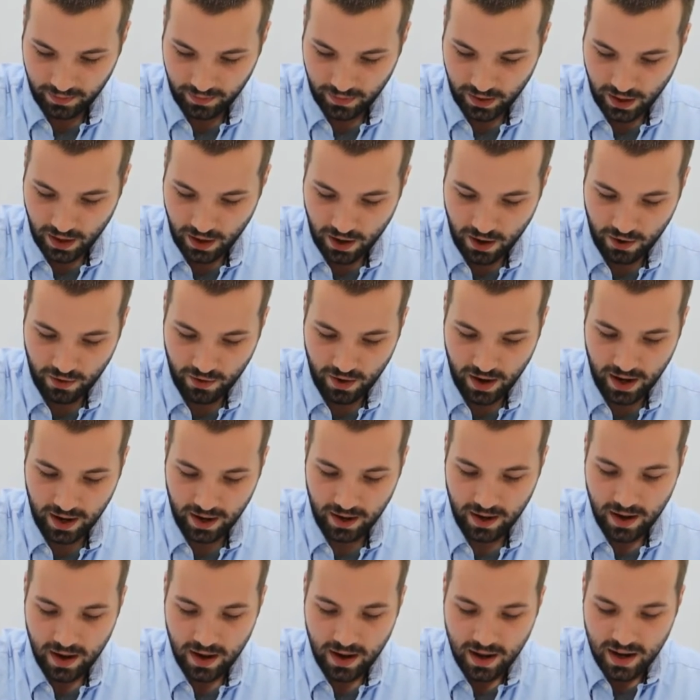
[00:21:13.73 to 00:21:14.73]
All
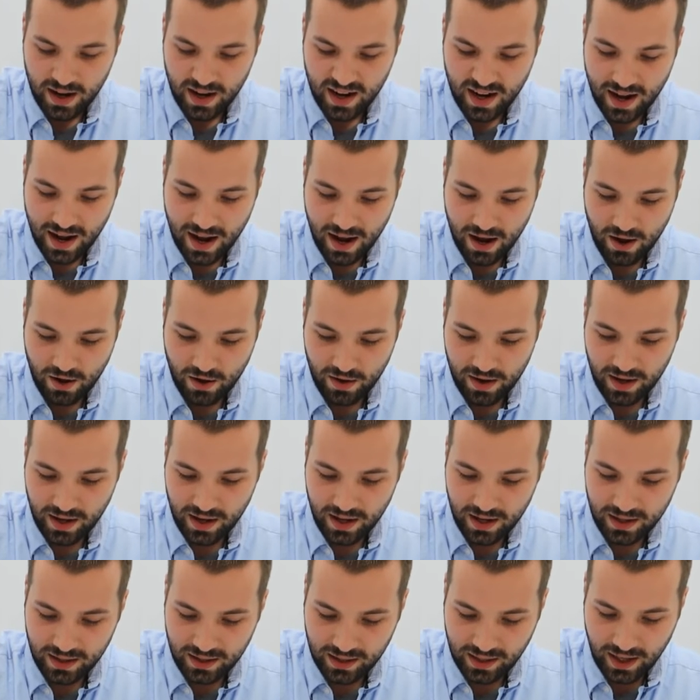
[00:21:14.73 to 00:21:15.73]
right. Now, it
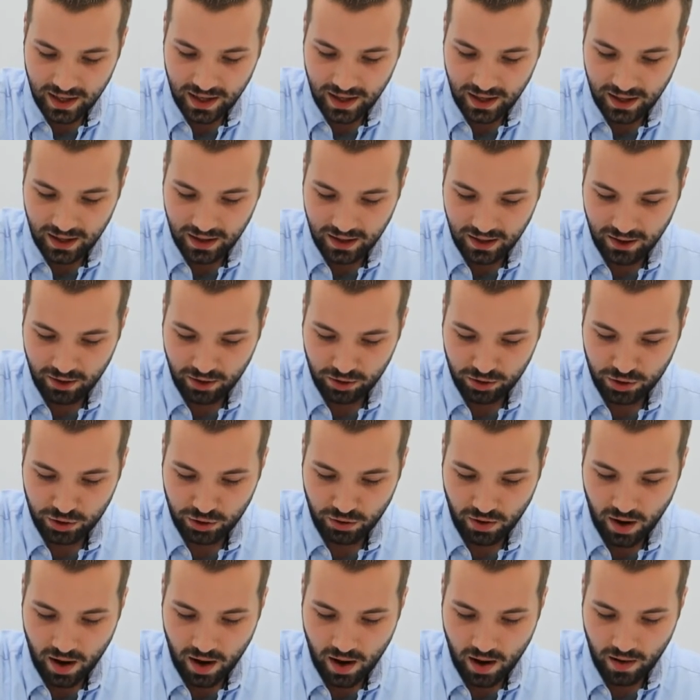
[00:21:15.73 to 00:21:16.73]
is getting a little
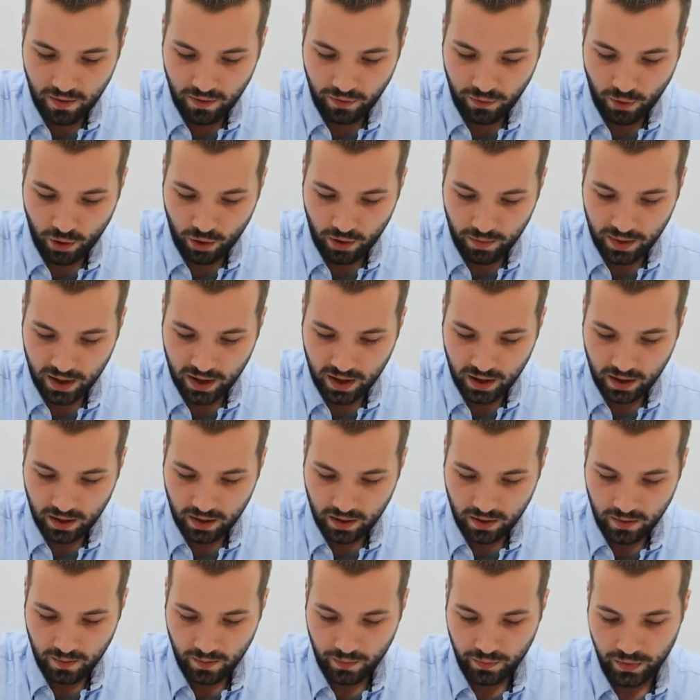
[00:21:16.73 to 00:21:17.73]
dry for
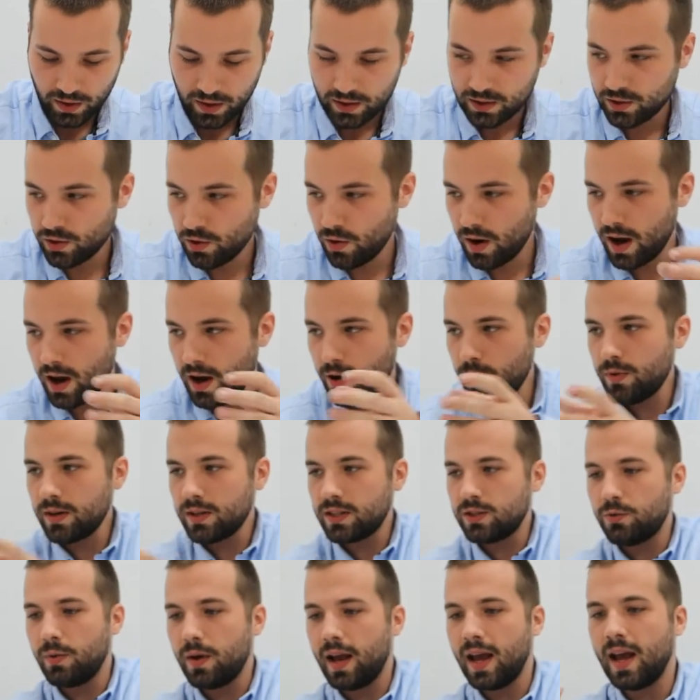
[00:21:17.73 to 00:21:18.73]
me, so I
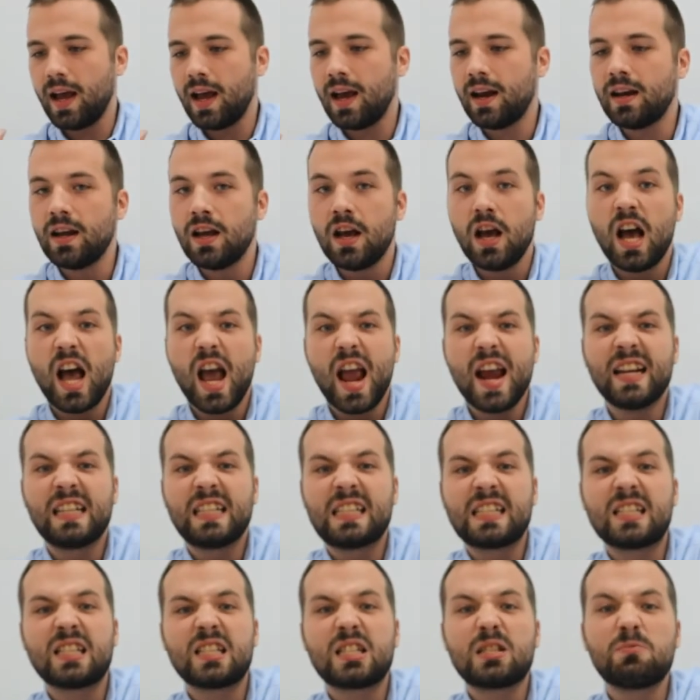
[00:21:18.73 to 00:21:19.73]
want to add a
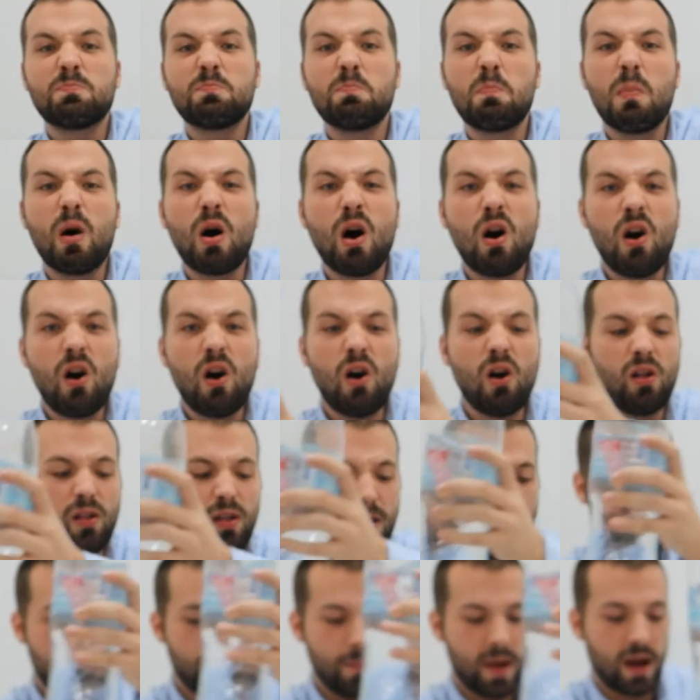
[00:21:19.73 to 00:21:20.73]

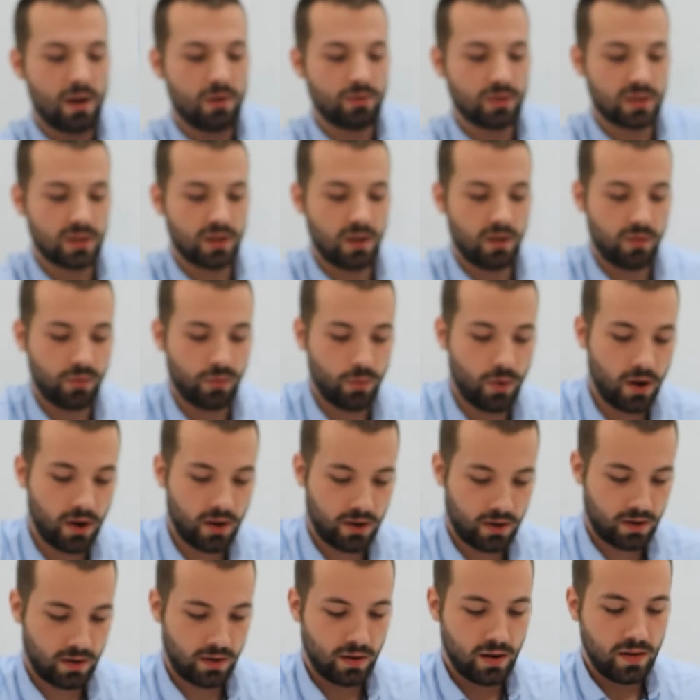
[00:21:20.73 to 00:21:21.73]
small amount of
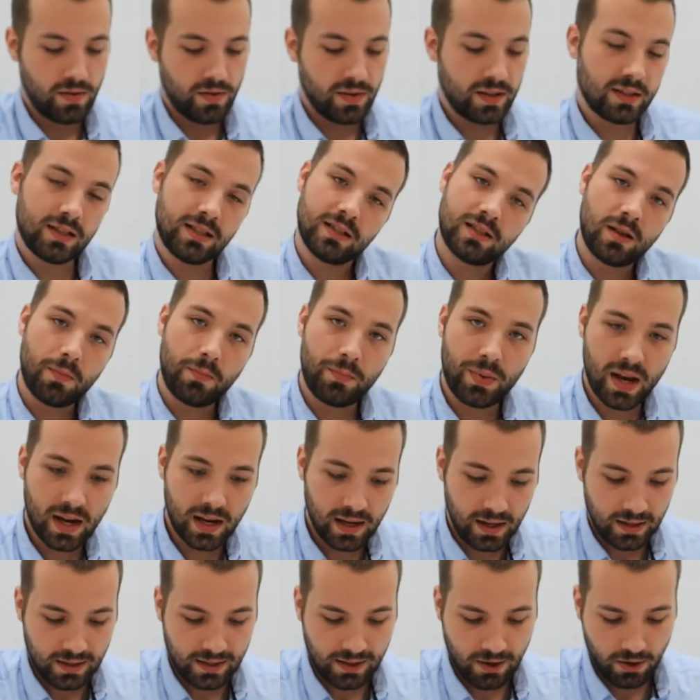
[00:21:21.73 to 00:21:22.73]
water. This is the
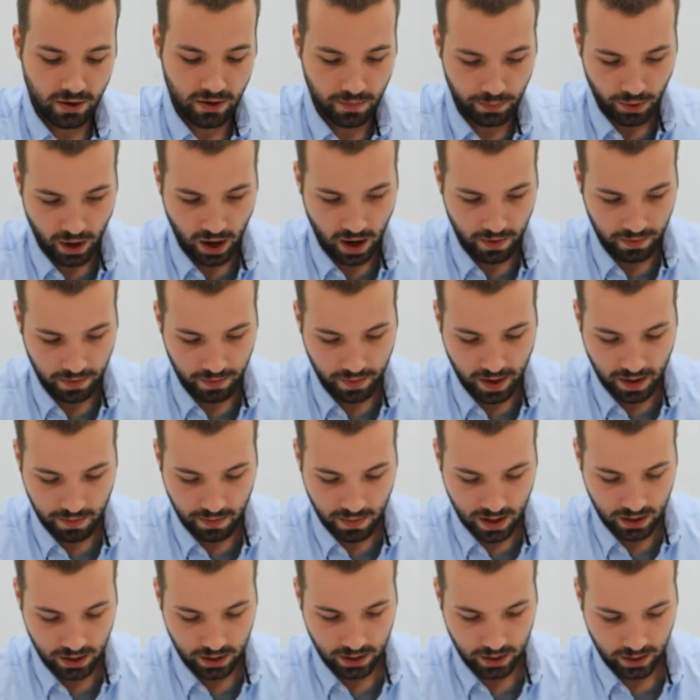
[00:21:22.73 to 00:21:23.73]
baking soda problem I
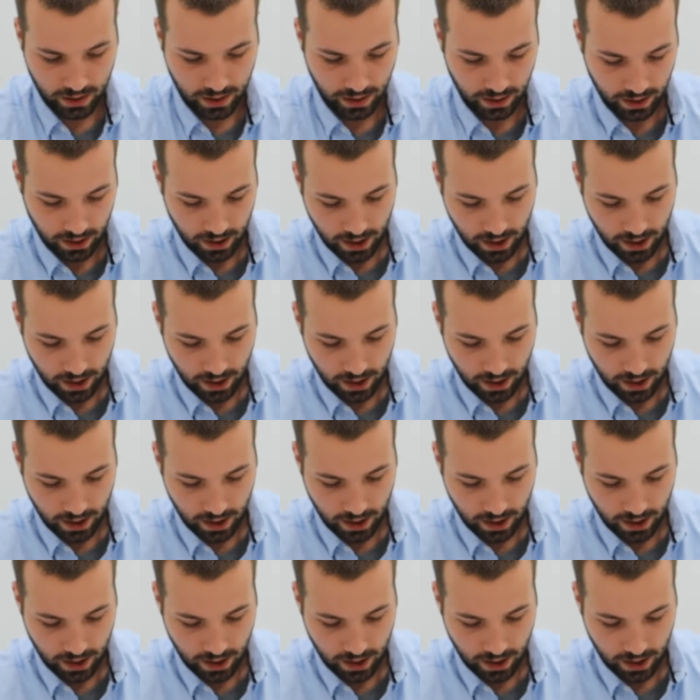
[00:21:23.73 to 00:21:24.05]
mentioned.